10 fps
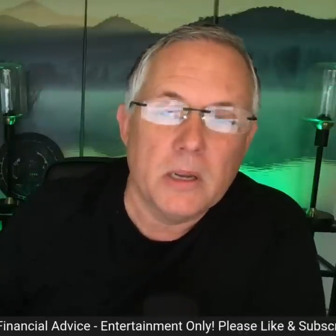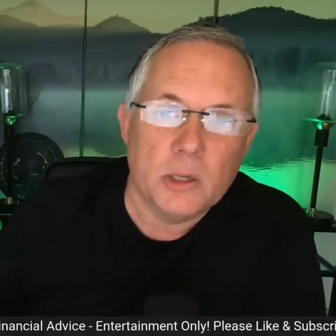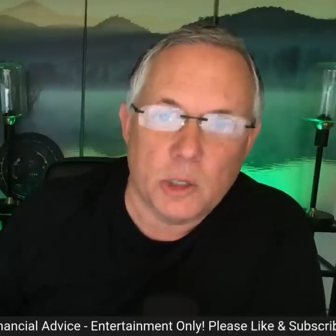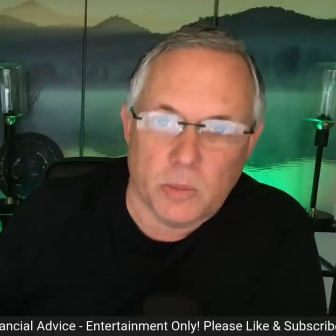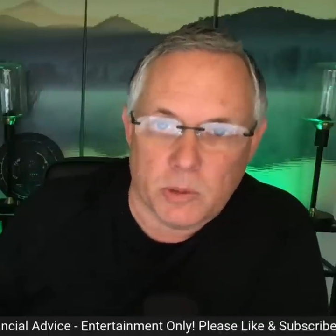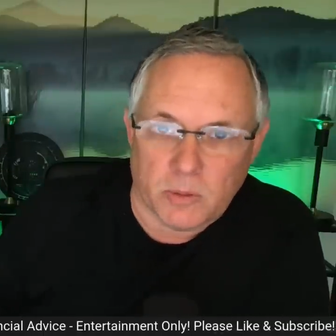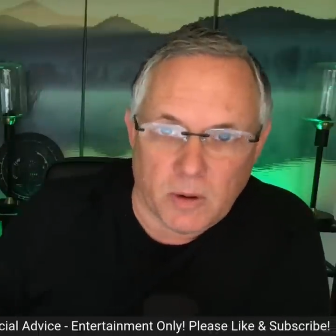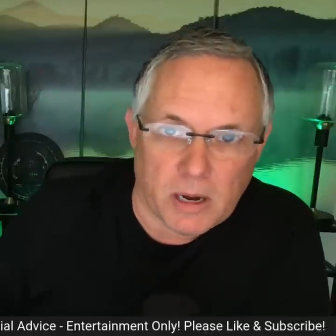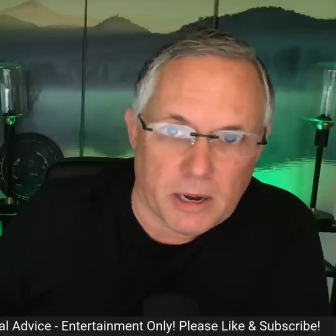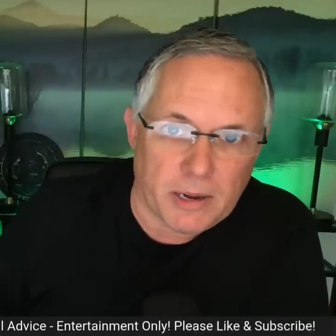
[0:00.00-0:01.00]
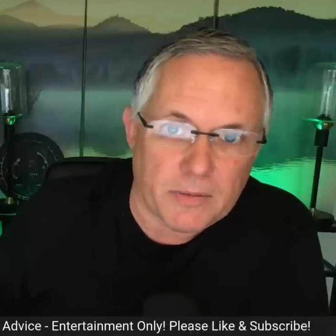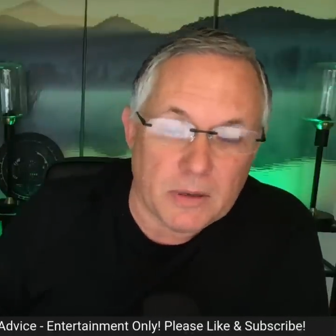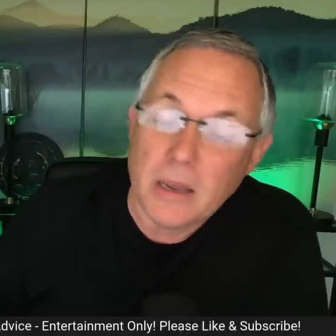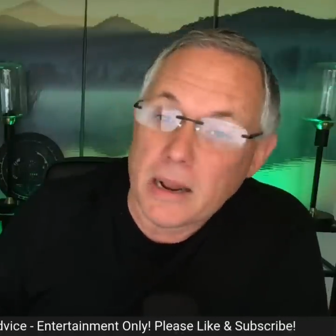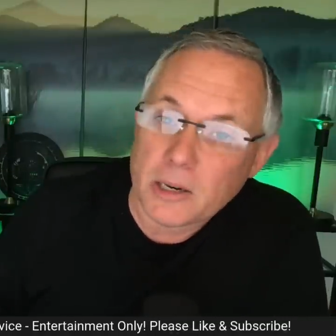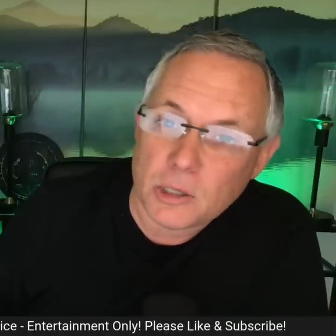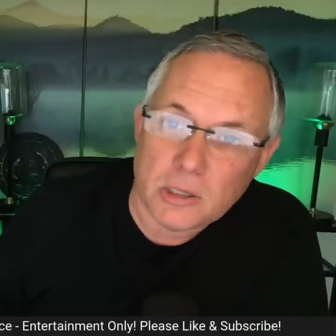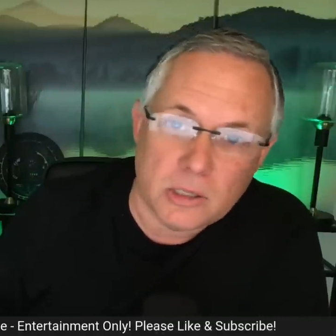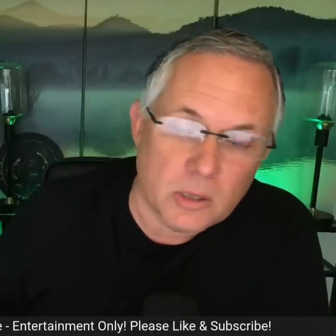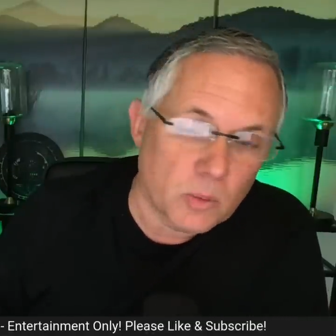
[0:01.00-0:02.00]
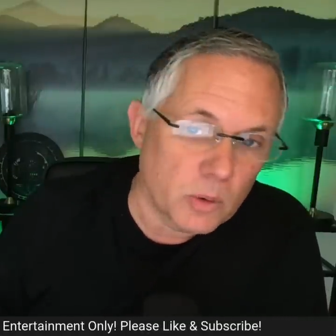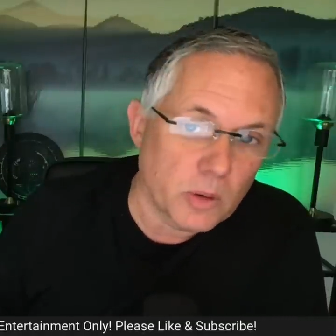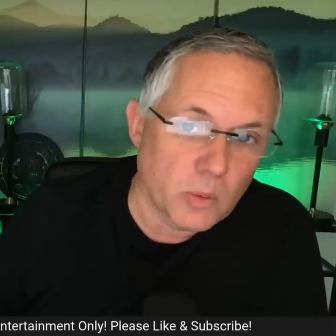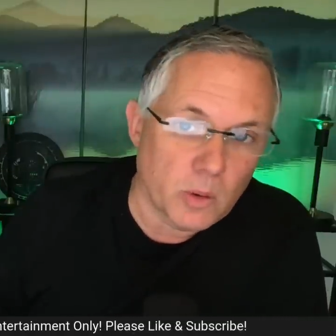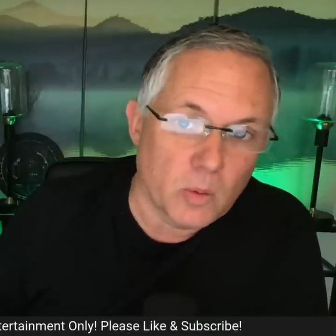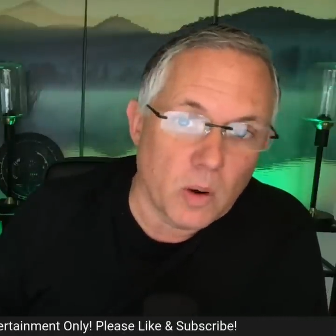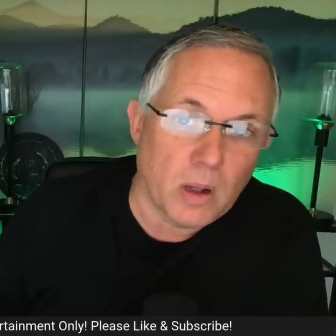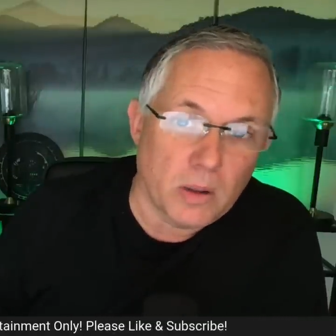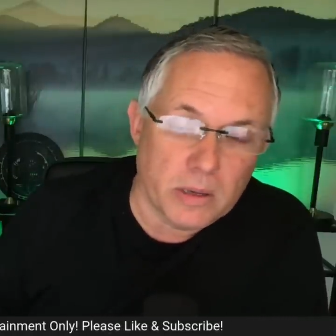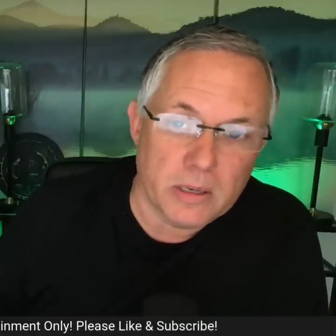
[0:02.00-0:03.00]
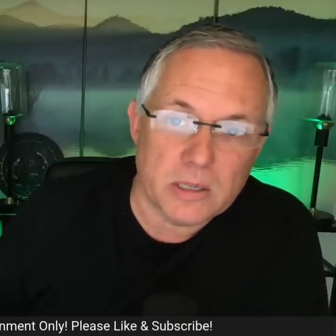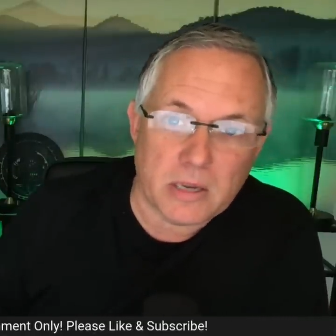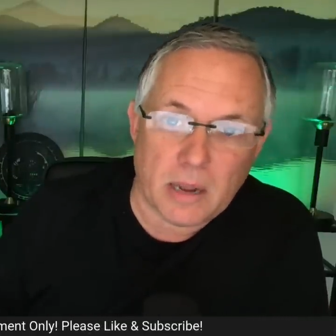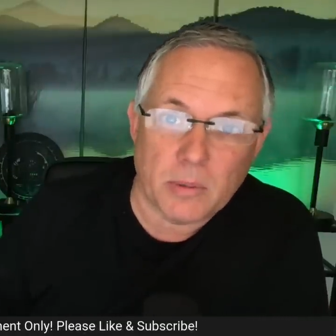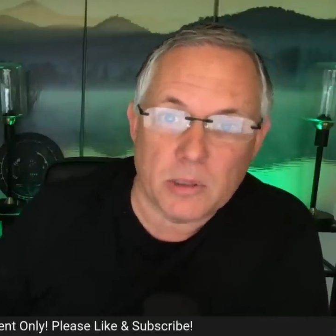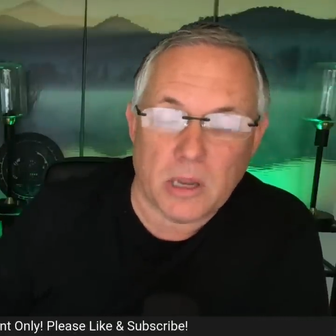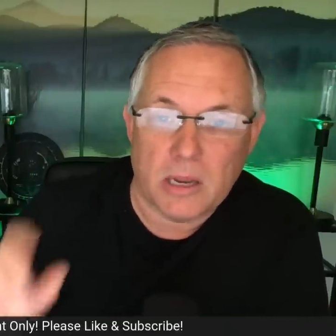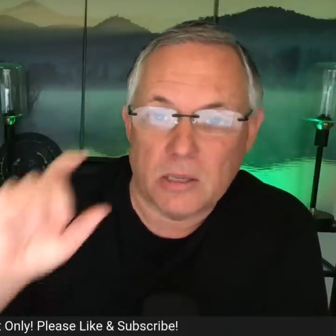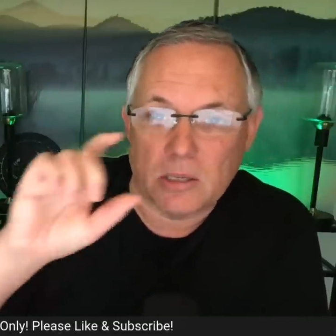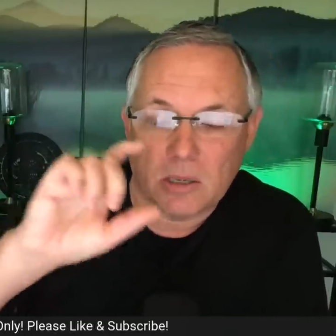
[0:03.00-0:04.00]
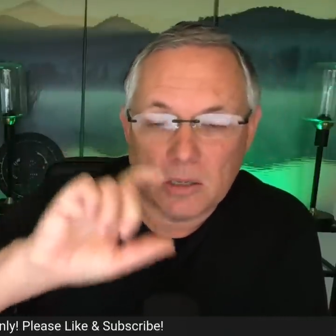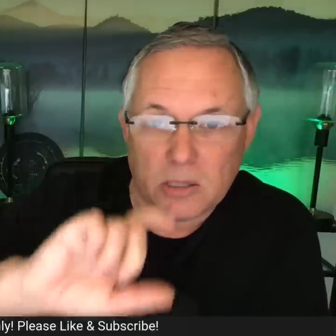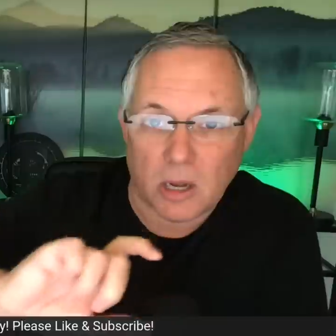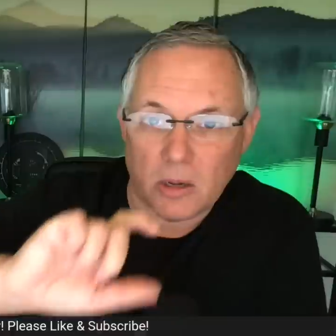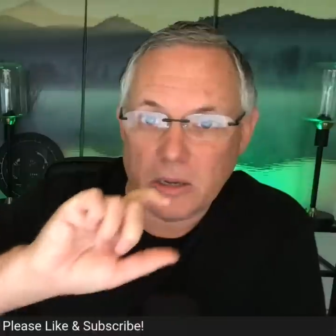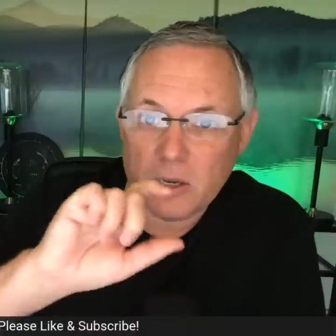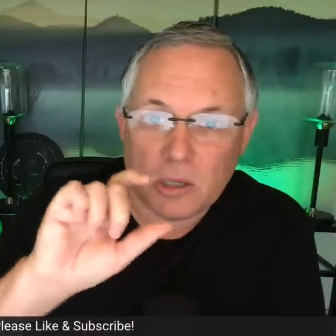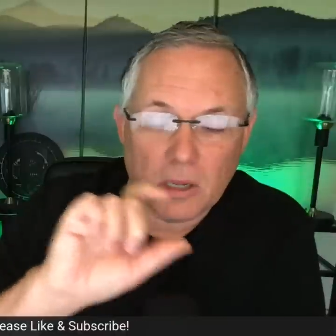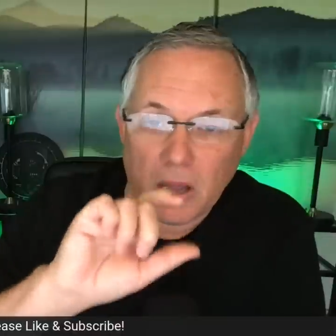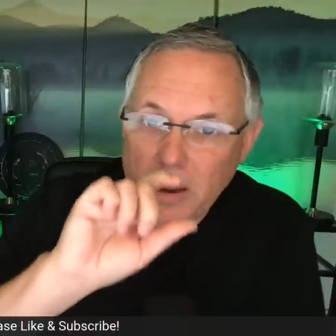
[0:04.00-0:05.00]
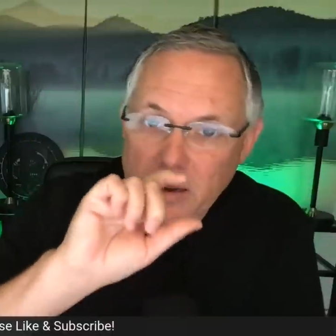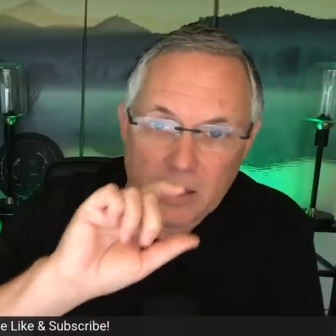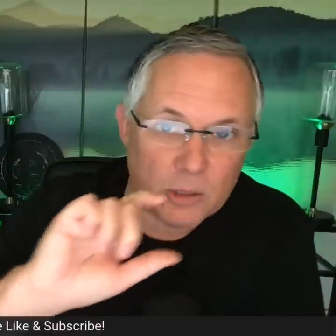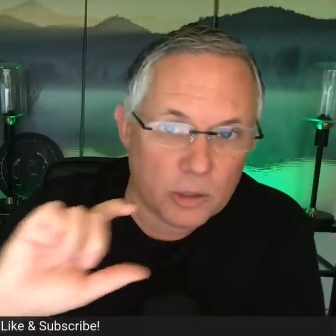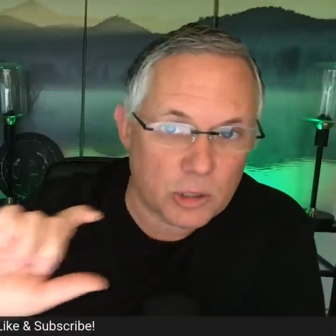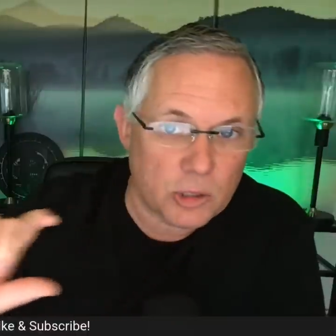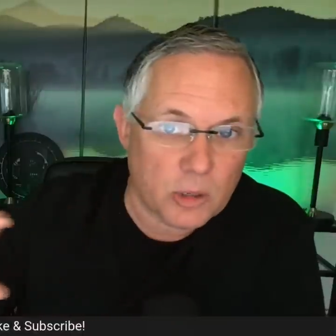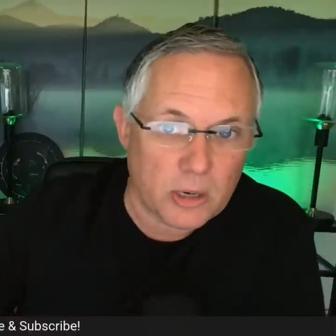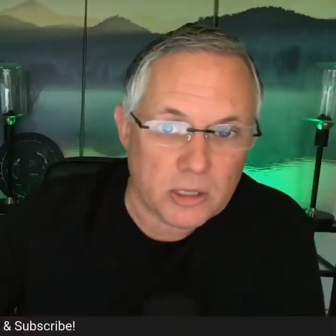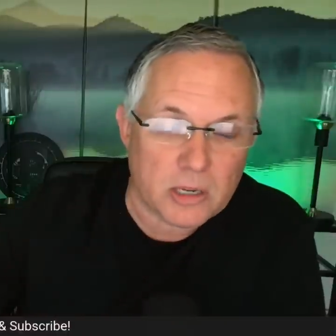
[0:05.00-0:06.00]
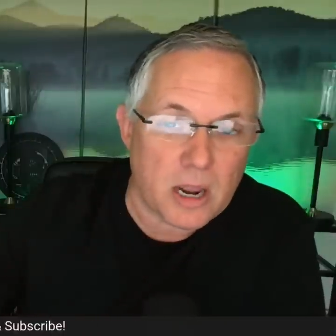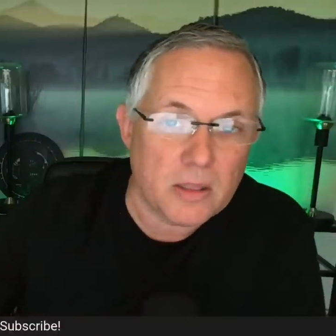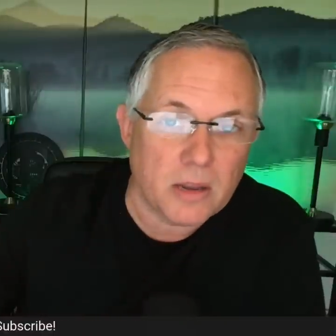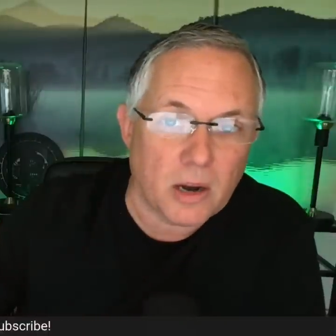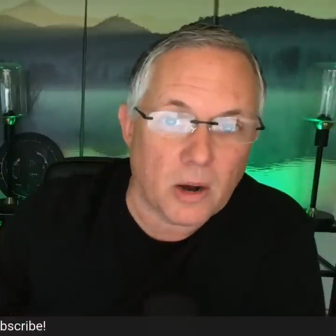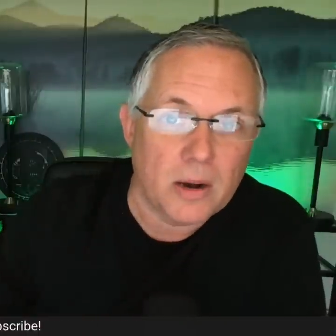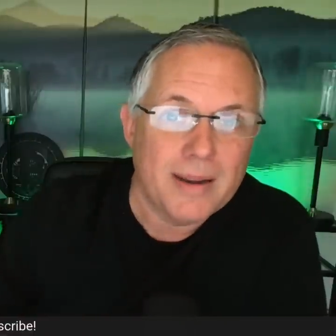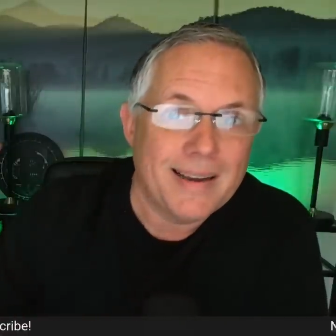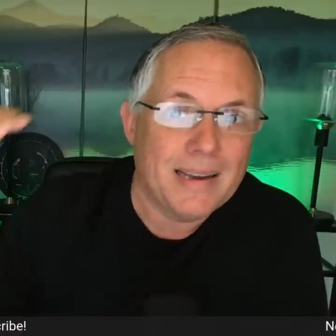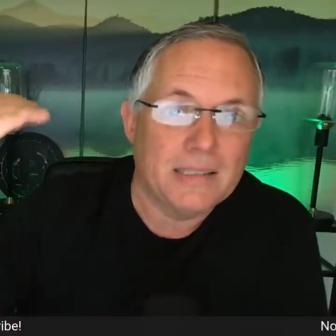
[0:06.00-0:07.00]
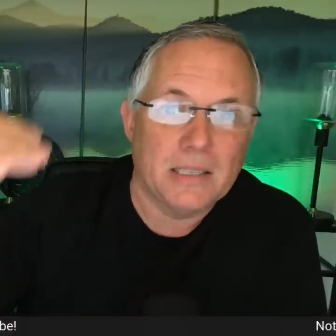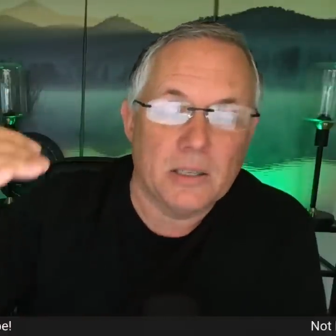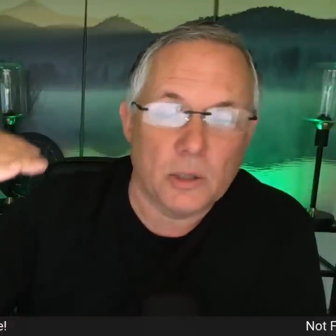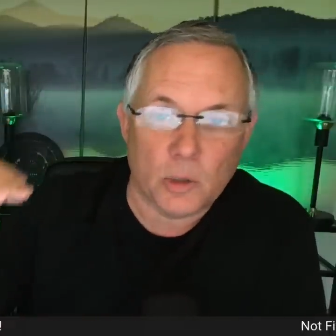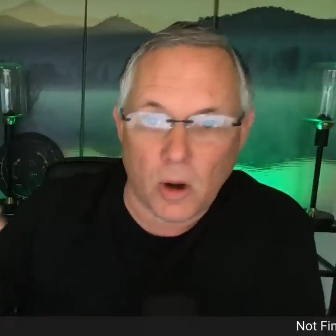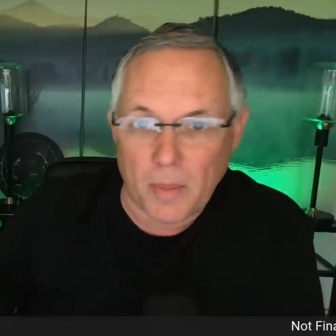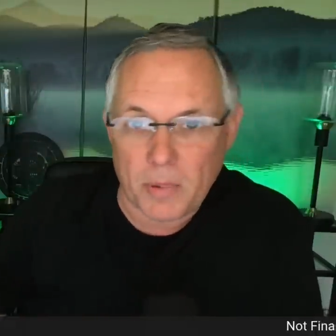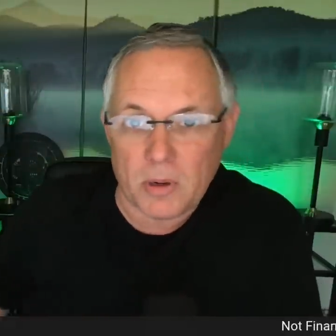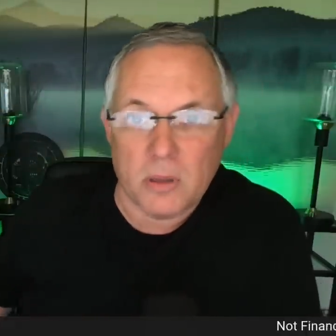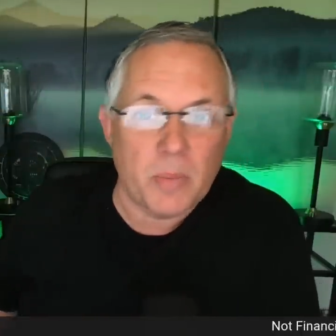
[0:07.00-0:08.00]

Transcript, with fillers: S H I B survived and actually did really, really well. It established a consolidation line and just stayed, stayed there and didn't drop into the